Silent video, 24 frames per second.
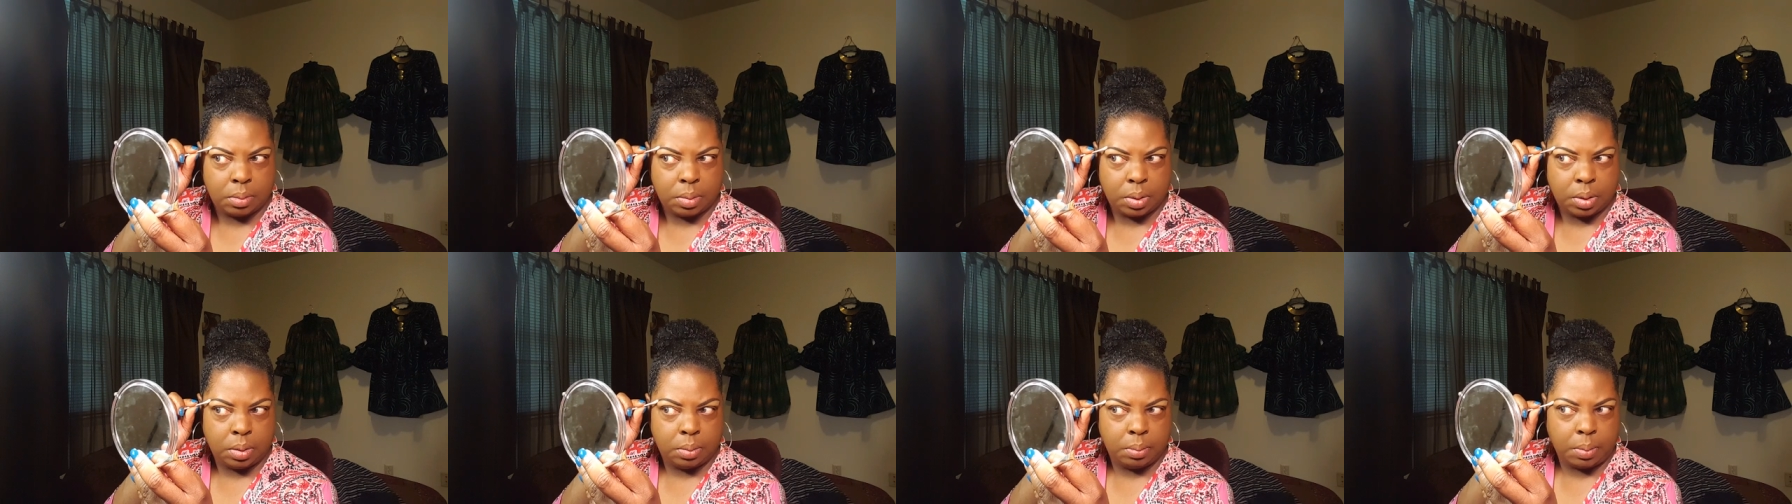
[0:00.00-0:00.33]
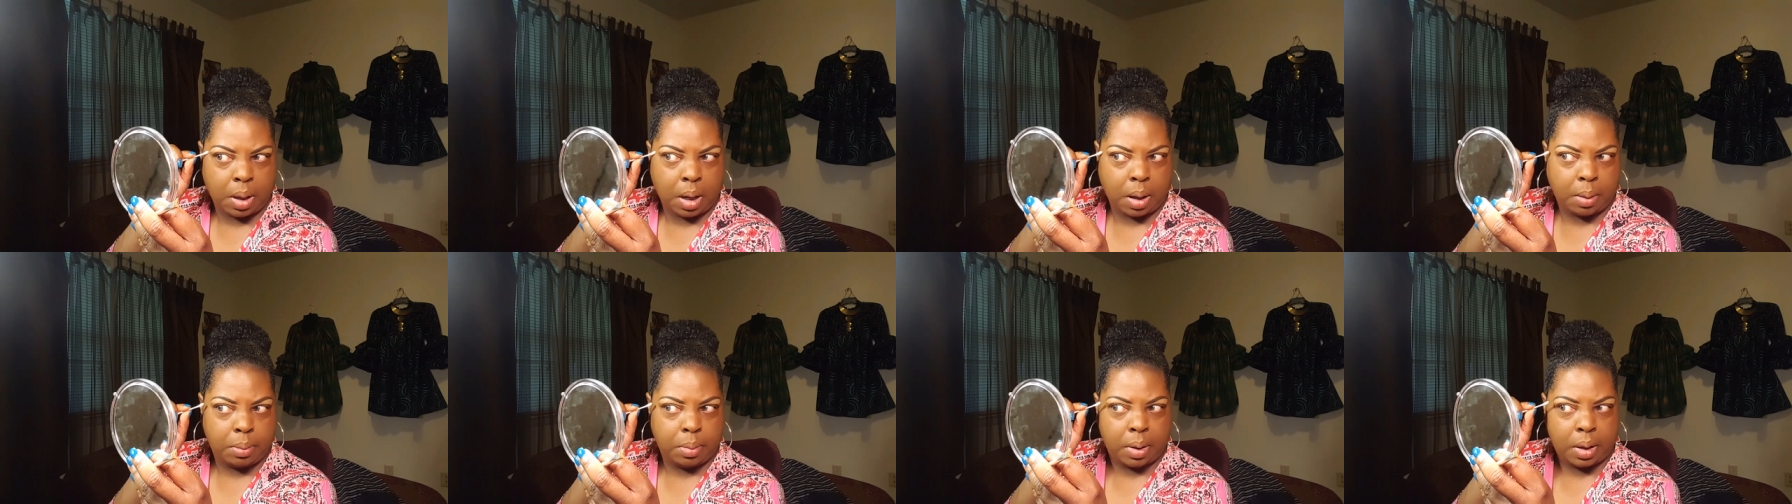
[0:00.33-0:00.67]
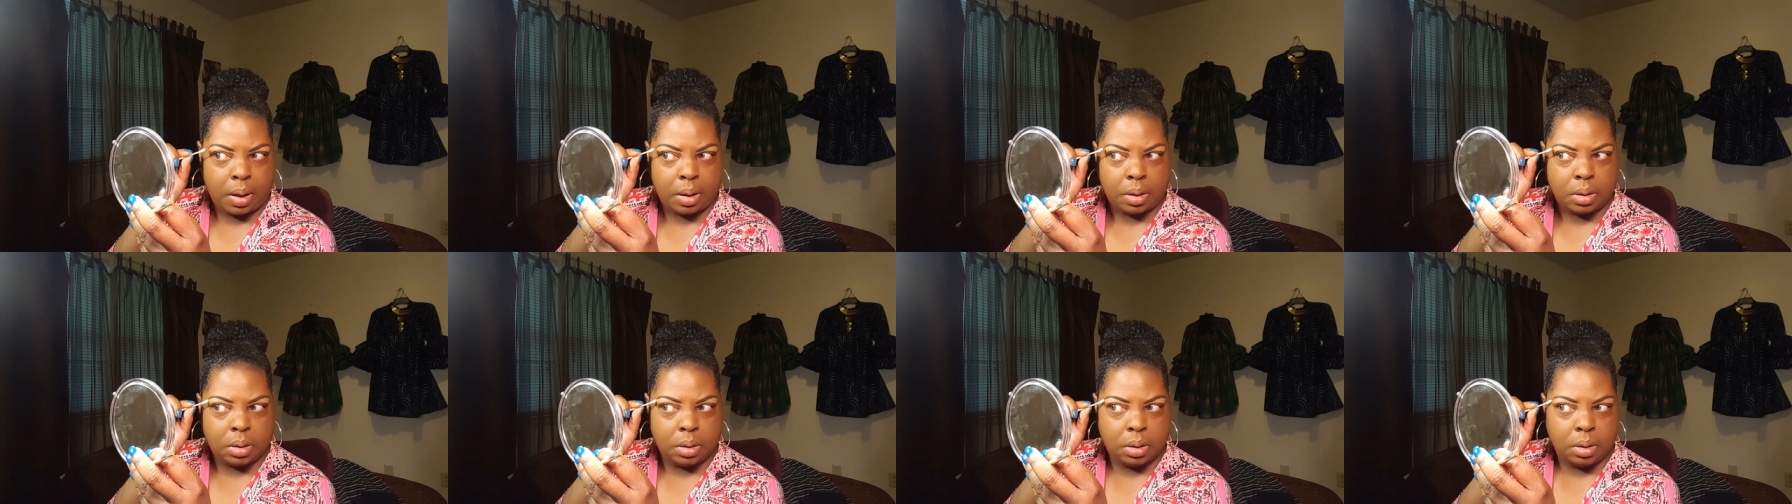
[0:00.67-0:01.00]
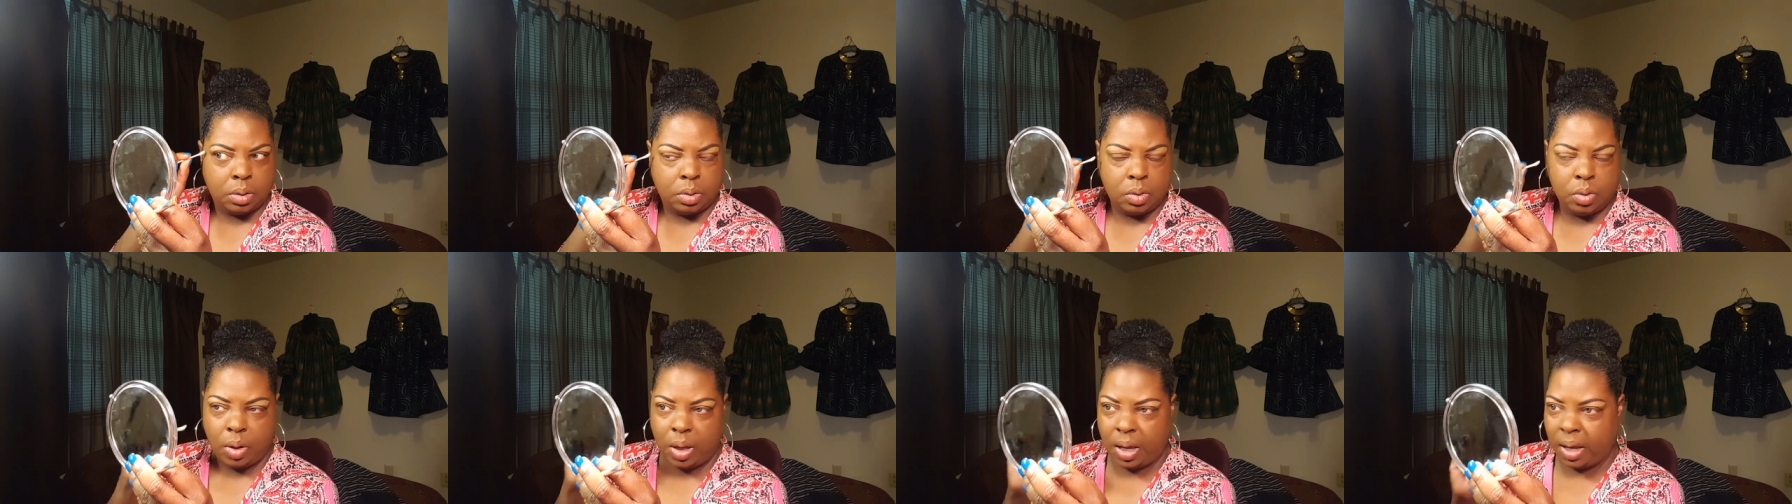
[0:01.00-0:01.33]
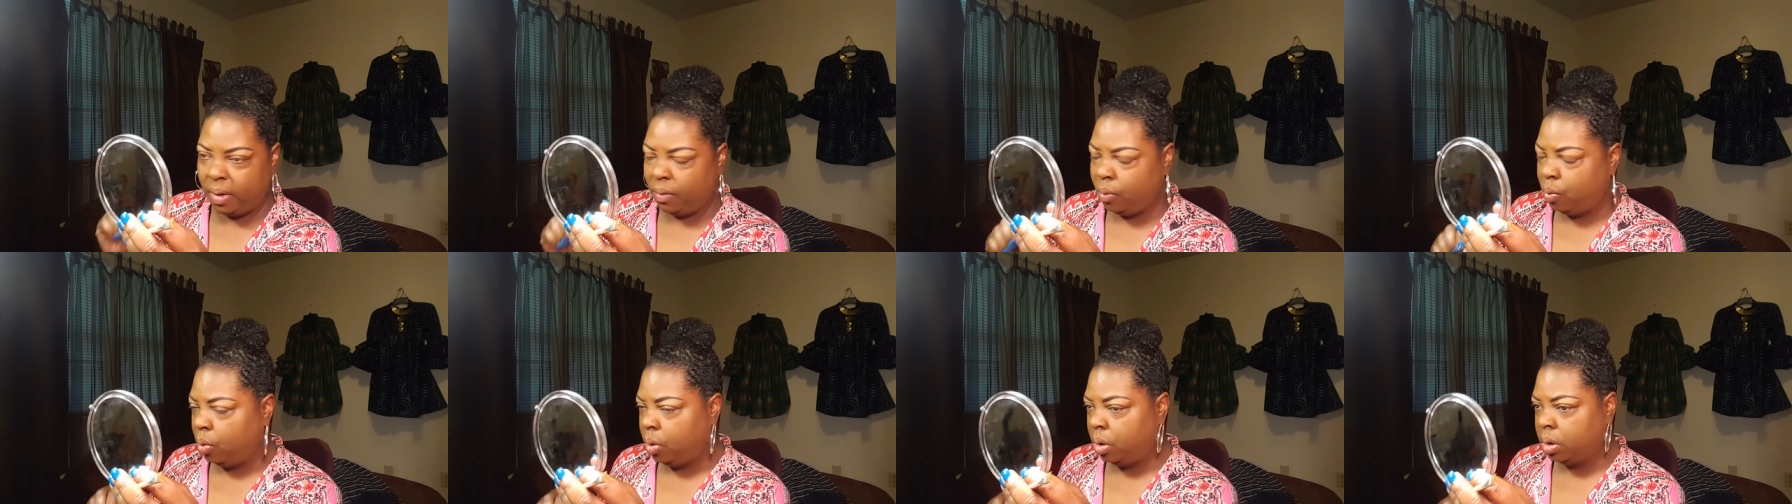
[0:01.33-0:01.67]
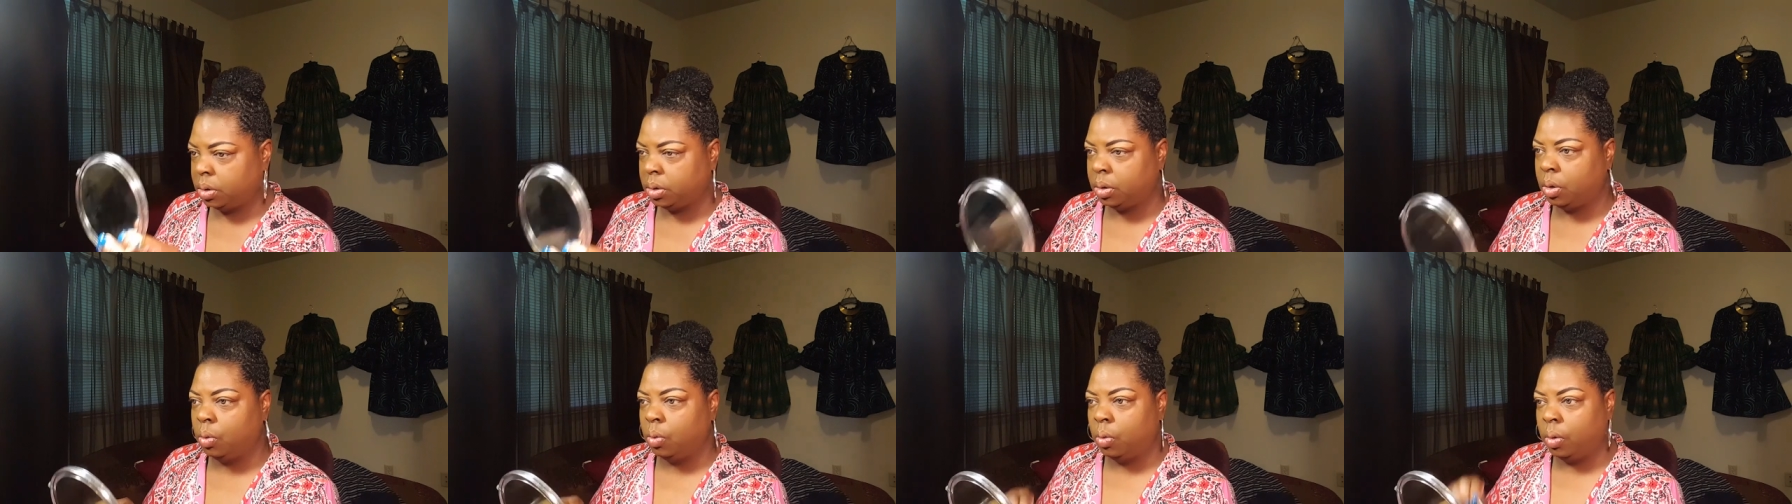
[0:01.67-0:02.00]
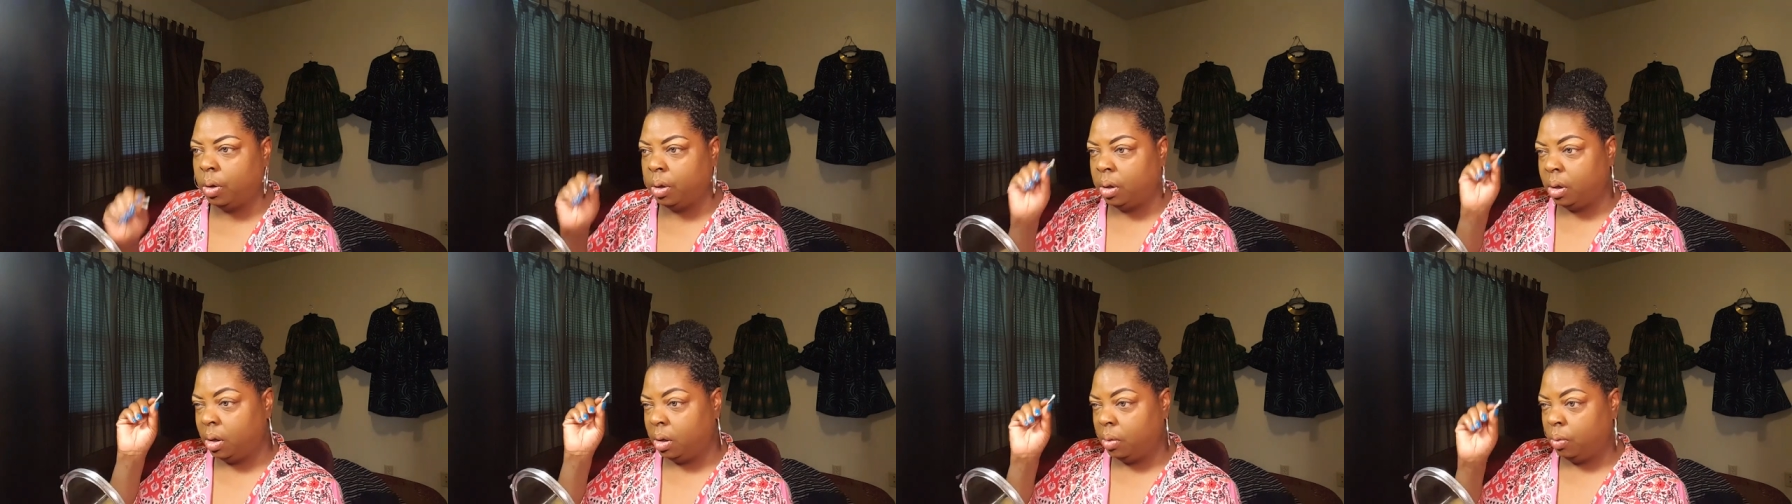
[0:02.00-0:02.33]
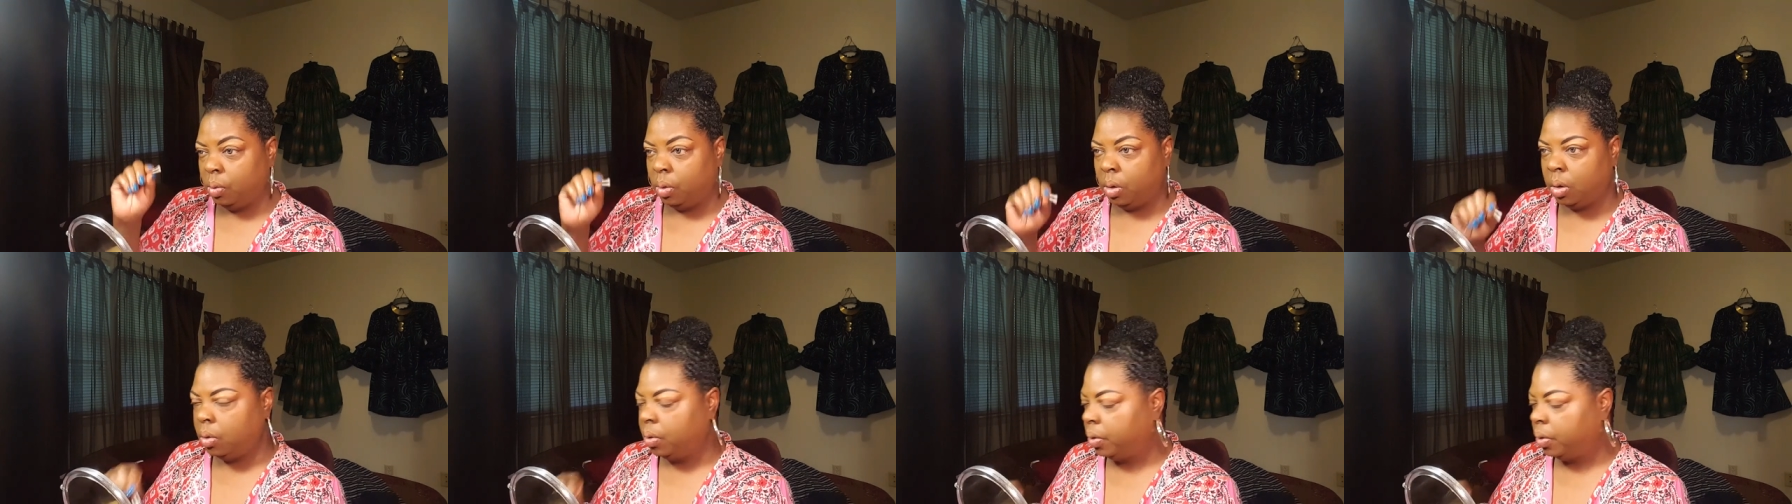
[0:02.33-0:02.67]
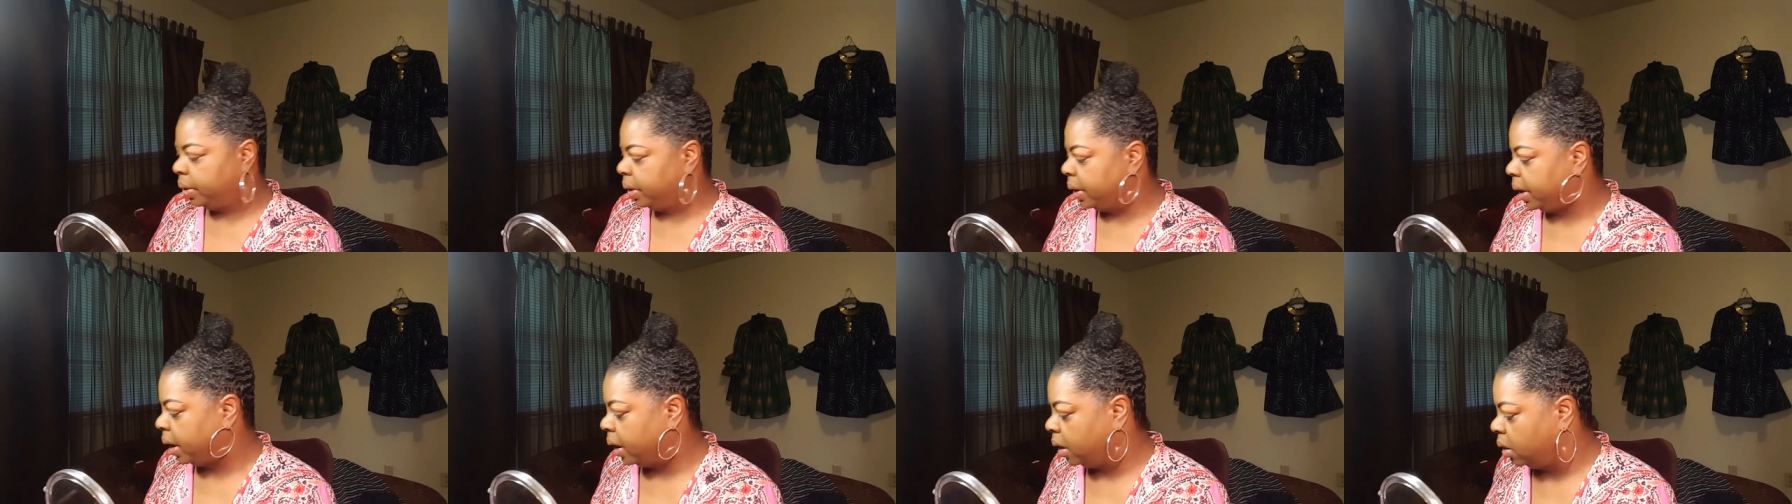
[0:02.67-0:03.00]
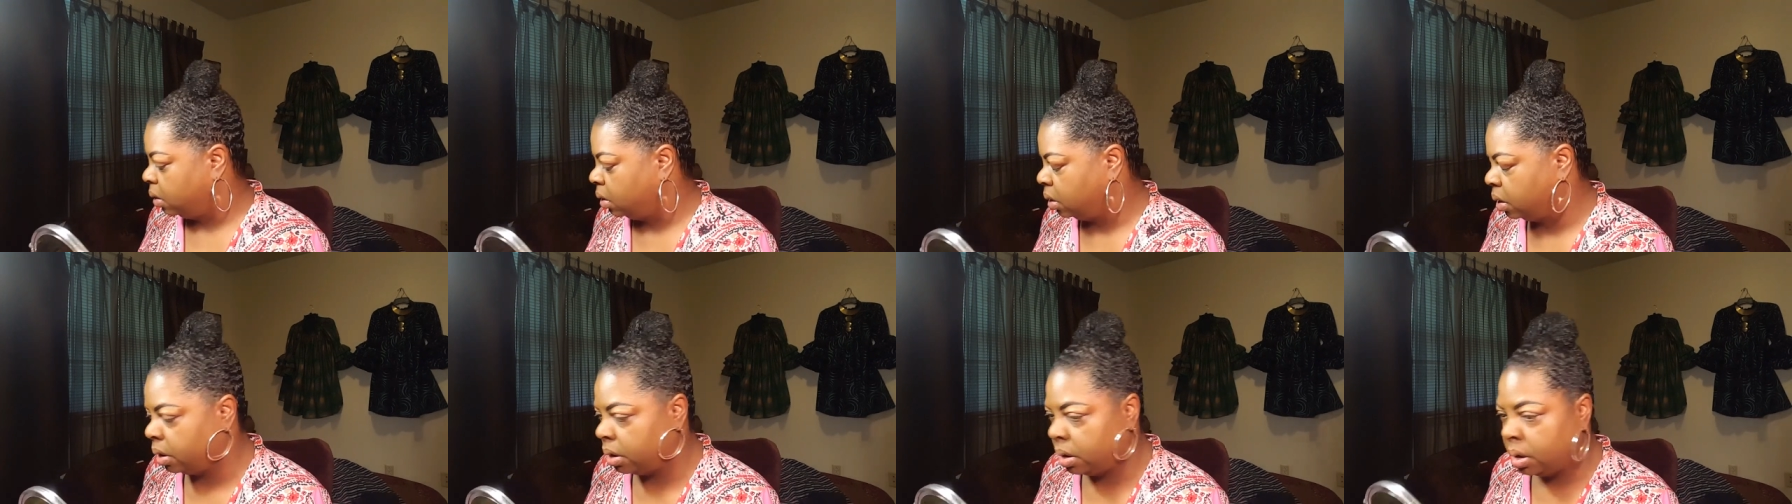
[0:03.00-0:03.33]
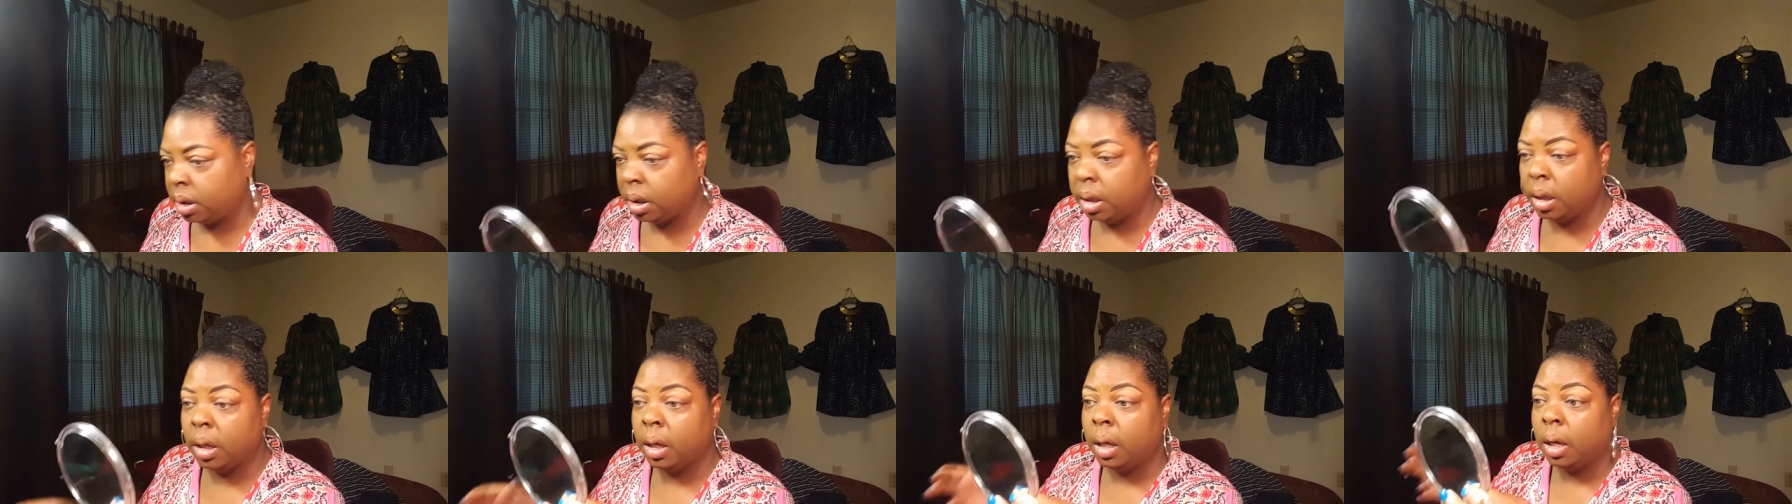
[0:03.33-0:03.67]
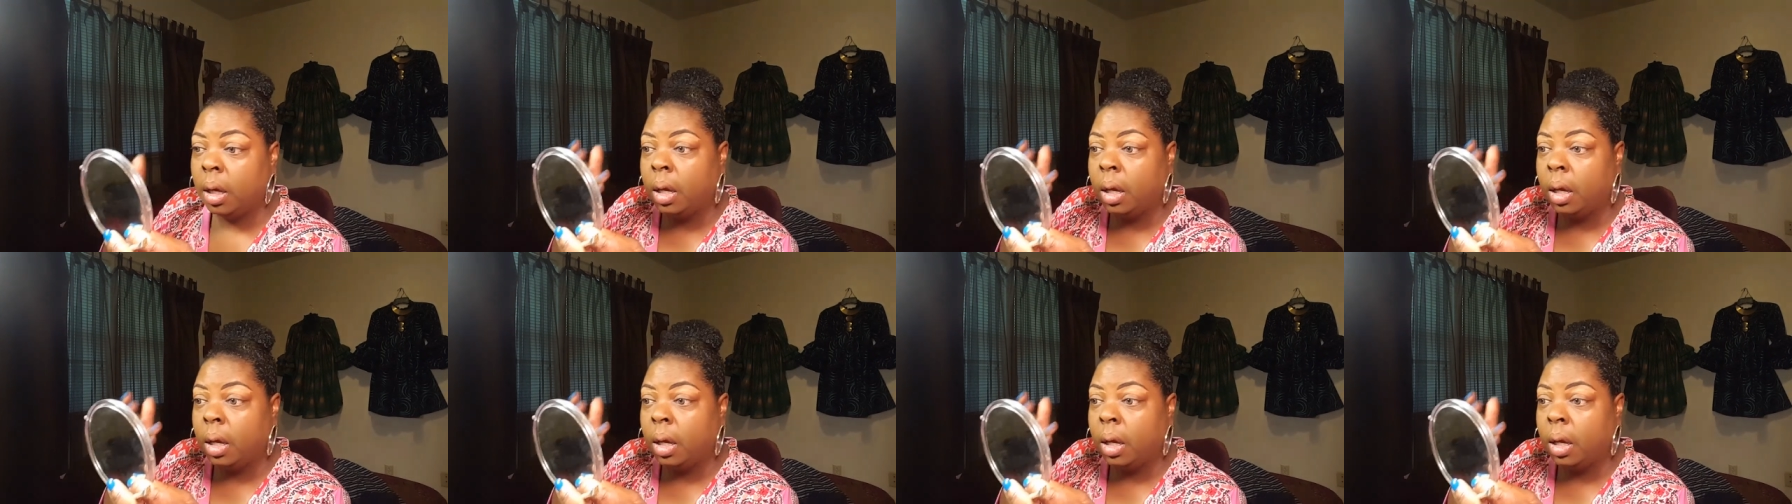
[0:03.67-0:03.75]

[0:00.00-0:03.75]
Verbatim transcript: With the eyebrow, honey, you have one going up, one going down, honey.